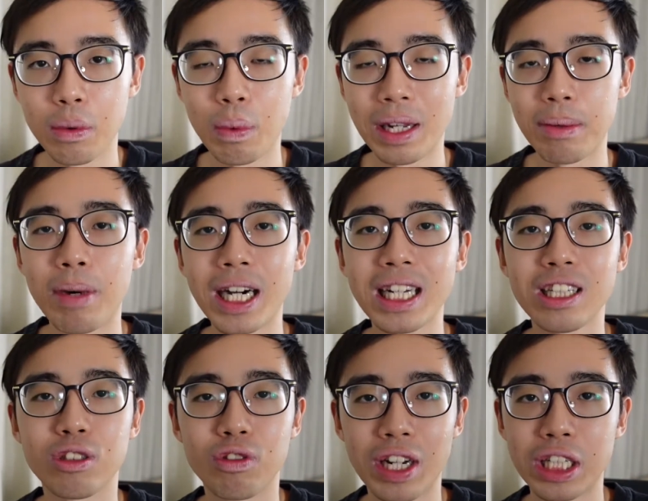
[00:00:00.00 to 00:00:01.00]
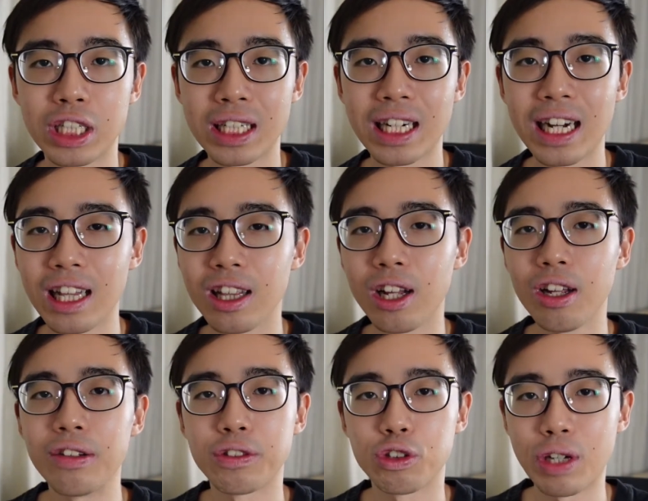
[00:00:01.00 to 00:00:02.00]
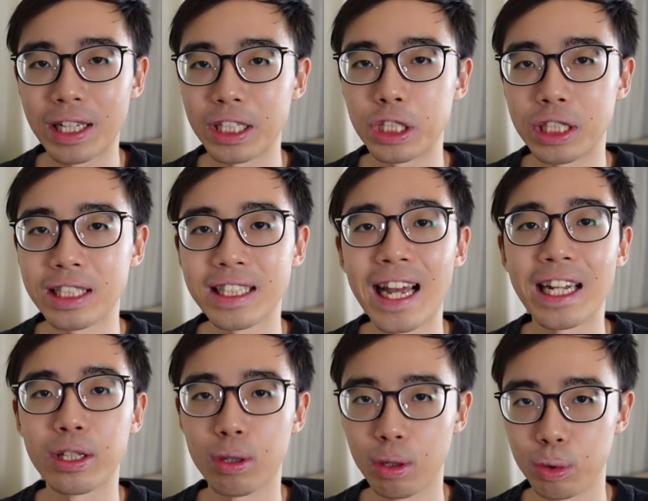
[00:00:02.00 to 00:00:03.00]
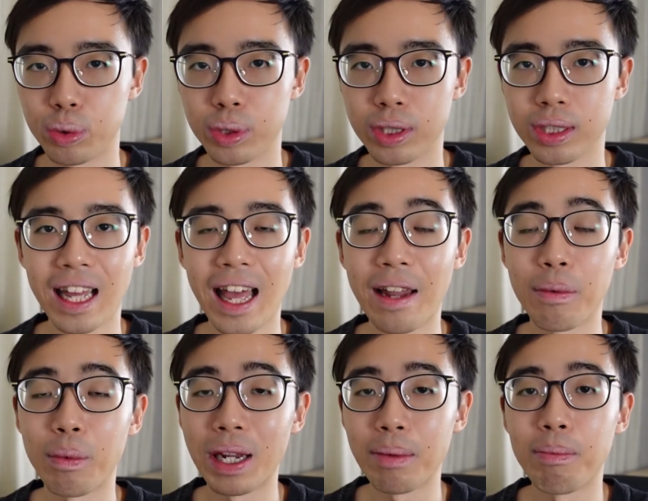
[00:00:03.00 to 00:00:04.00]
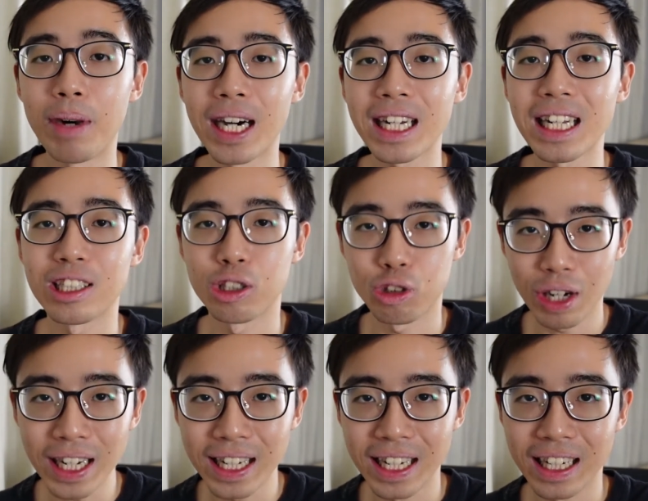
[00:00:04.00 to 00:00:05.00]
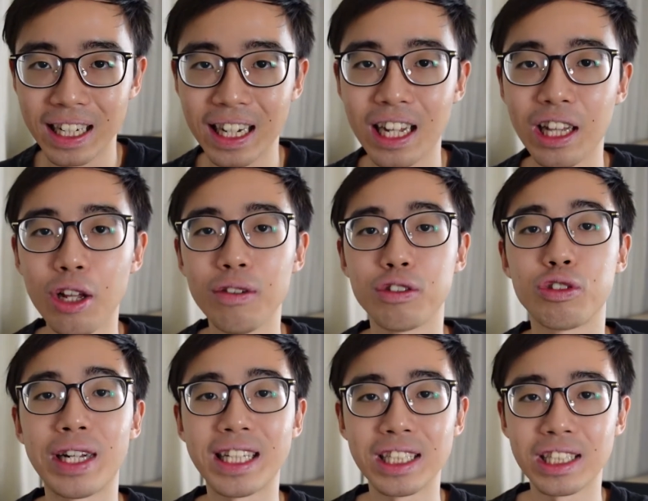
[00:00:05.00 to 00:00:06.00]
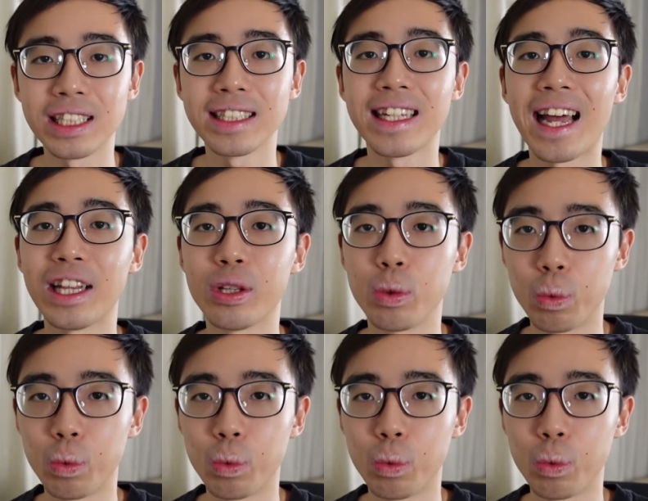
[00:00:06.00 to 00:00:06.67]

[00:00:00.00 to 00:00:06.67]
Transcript: When the market is ranging, a lot of strategies tend to lose. And when the market is trending, a lot of strategies tend to